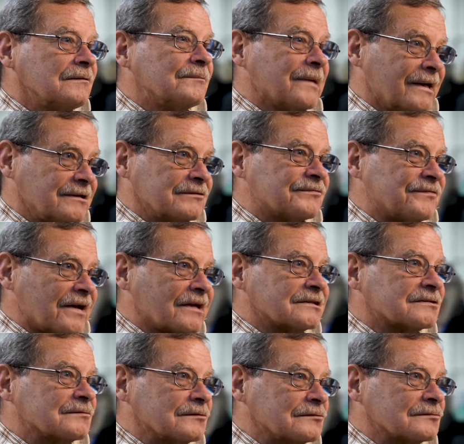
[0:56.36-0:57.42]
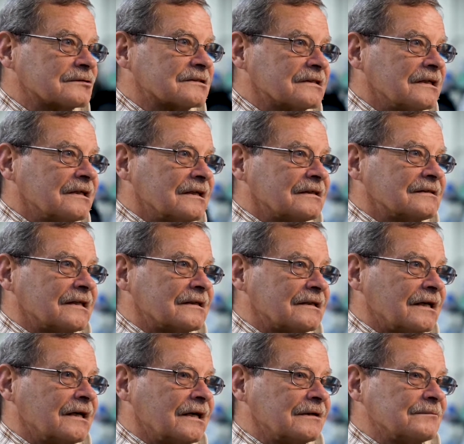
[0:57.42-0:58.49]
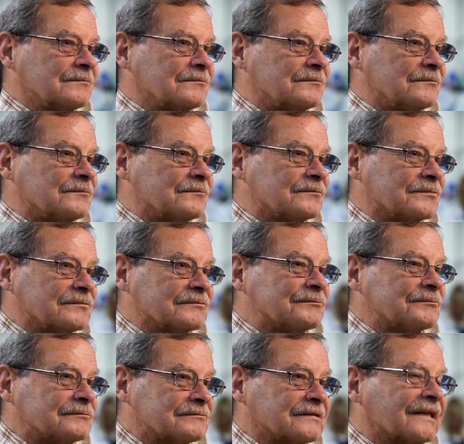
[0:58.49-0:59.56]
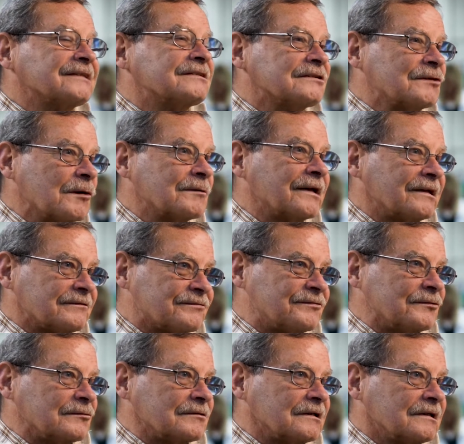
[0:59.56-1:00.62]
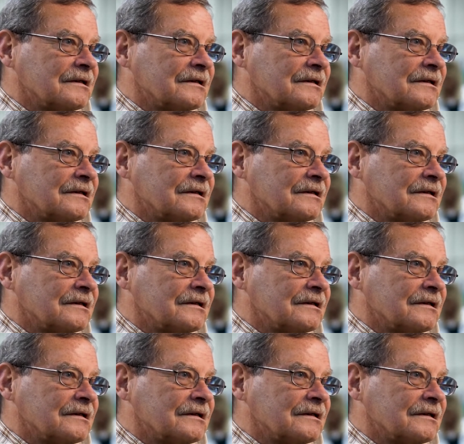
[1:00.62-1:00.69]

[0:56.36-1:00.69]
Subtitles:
manufacturers that like to donate food.